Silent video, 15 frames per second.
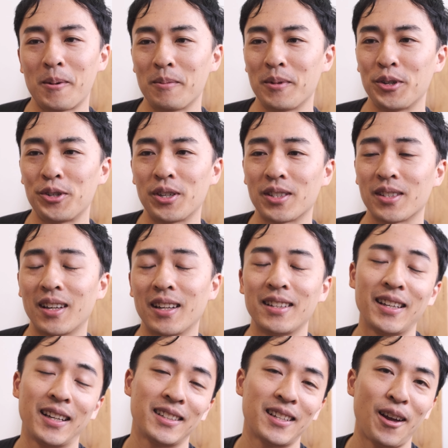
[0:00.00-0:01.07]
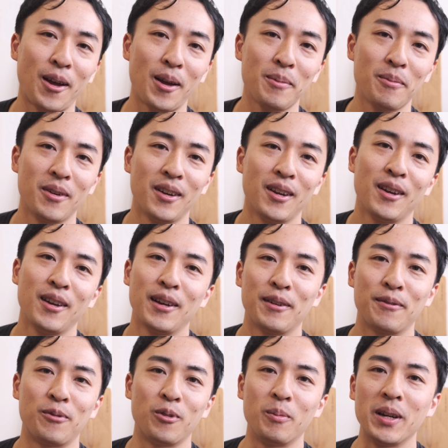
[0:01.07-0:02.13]
It's just gonna take time
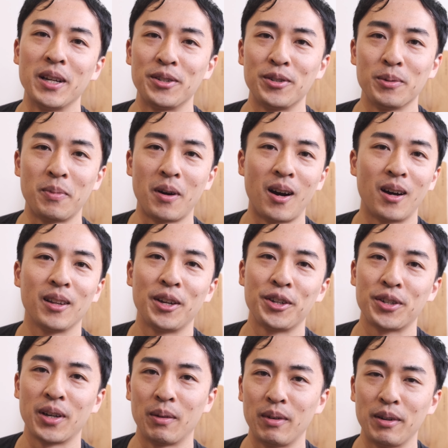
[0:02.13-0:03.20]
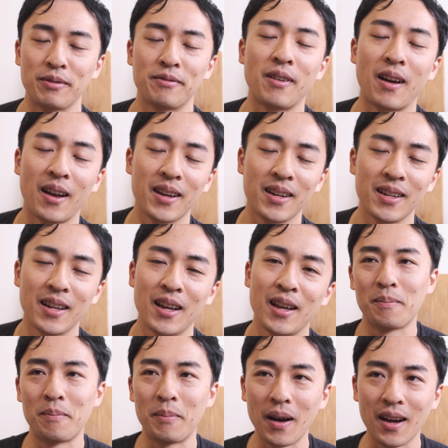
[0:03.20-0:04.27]
for me to polish and refine,
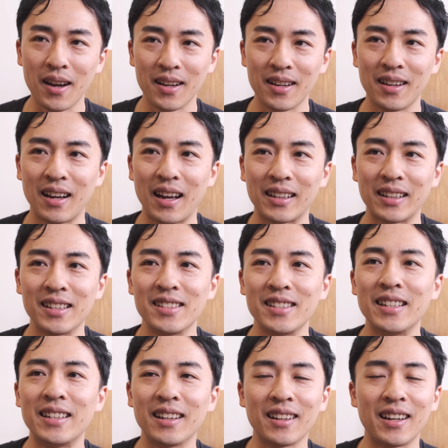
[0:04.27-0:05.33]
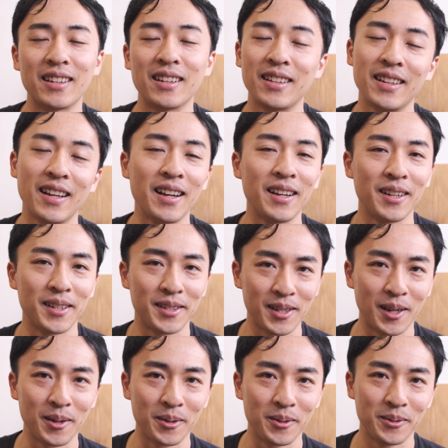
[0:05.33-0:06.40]
but I can see the light at the end of the
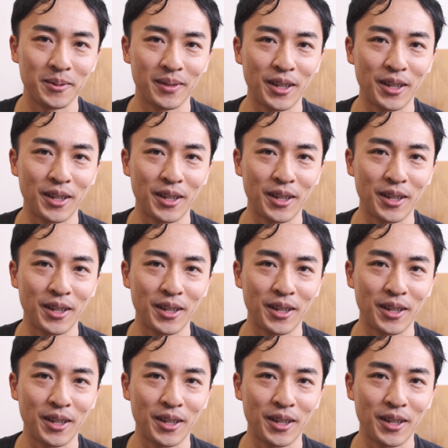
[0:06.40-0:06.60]
tunnel.